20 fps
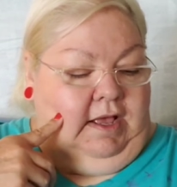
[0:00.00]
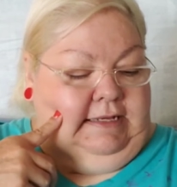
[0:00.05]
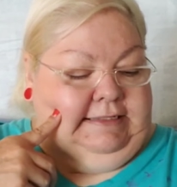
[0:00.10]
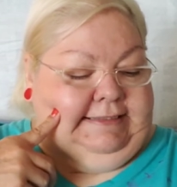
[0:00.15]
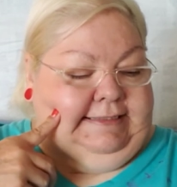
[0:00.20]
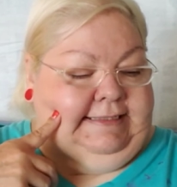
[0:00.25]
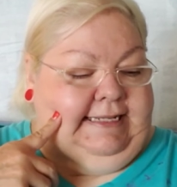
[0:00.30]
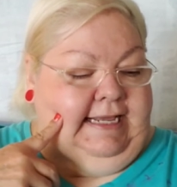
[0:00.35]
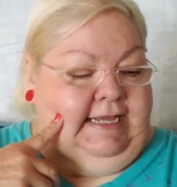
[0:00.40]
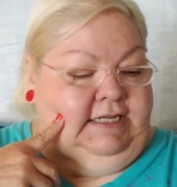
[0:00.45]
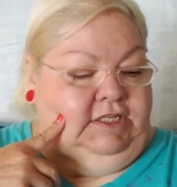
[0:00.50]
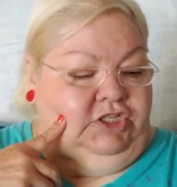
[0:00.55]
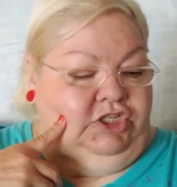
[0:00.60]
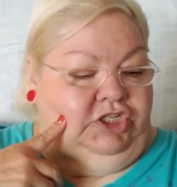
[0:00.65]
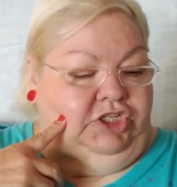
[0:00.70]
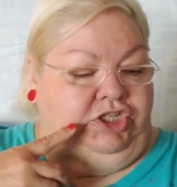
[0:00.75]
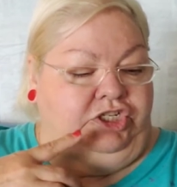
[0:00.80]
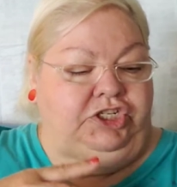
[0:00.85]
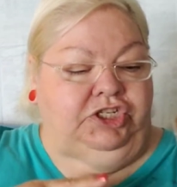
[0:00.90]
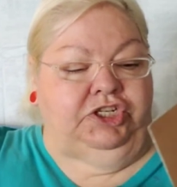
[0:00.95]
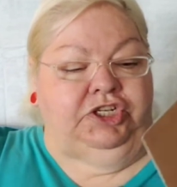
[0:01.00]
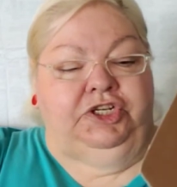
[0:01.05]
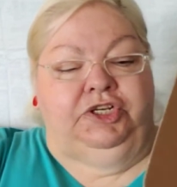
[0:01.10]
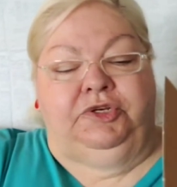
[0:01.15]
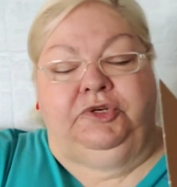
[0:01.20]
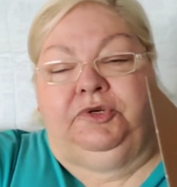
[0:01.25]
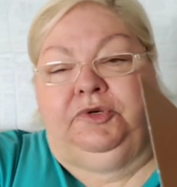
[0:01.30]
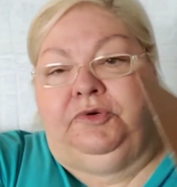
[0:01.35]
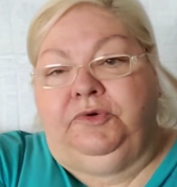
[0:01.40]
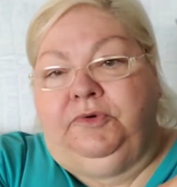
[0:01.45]
Stage
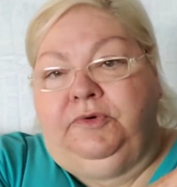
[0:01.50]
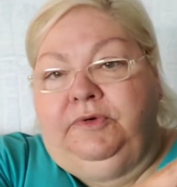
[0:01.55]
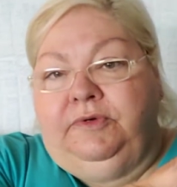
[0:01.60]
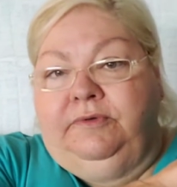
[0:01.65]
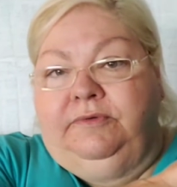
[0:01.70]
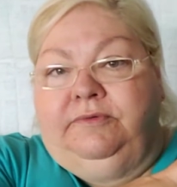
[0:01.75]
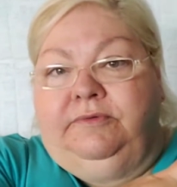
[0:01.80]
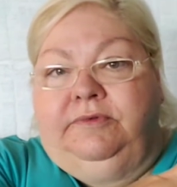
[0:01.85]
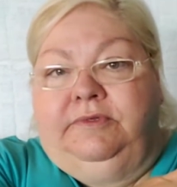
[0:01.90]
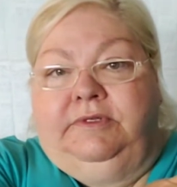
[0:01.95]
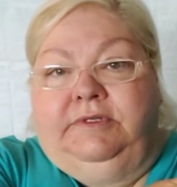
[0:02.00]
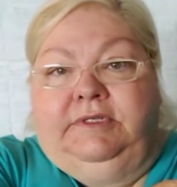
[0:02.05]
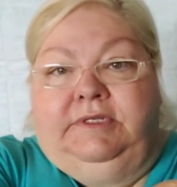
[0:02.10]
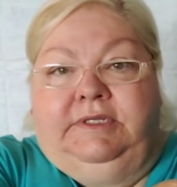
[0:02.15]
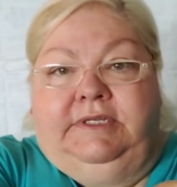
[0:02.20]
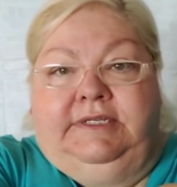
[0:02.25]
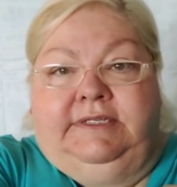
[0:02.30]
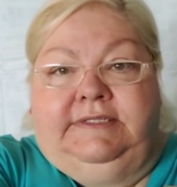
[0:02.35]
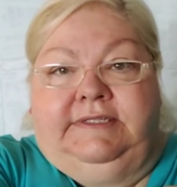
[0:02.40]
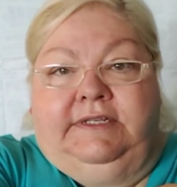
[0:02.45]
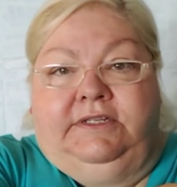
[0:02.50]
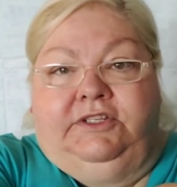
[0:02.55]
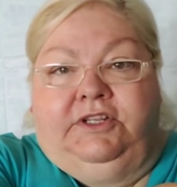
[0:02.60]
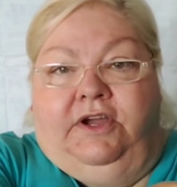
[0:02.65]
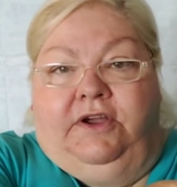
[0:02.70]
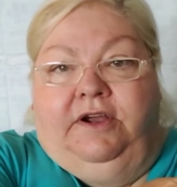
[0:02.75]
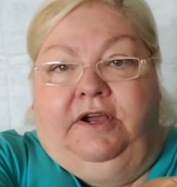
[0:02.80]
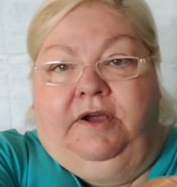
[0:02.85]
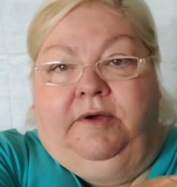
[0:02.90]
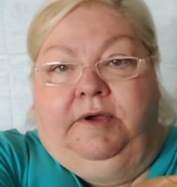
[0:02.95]
two is the
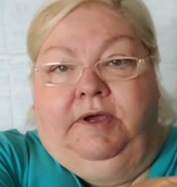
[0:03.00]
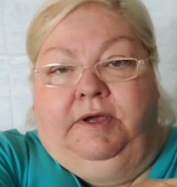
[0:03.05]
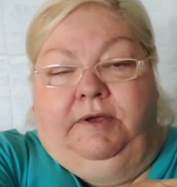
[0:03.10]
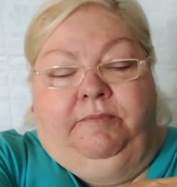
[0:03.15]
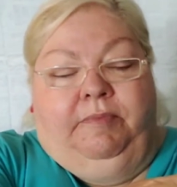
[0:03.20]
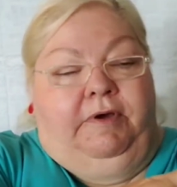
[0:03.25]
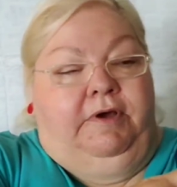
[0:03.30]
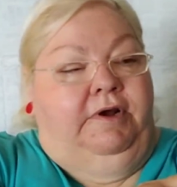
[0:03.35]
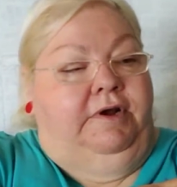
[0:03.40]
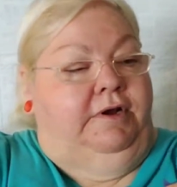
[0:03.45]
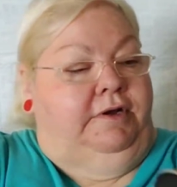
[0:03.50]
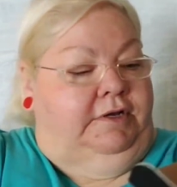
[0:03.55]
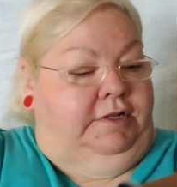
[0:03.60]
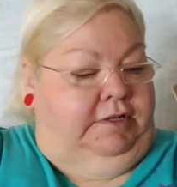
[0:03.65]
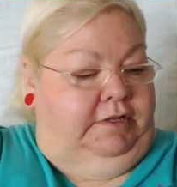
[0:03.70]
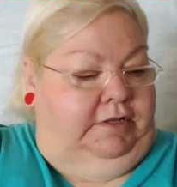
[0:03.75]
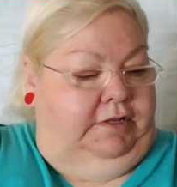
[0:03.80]
dark part,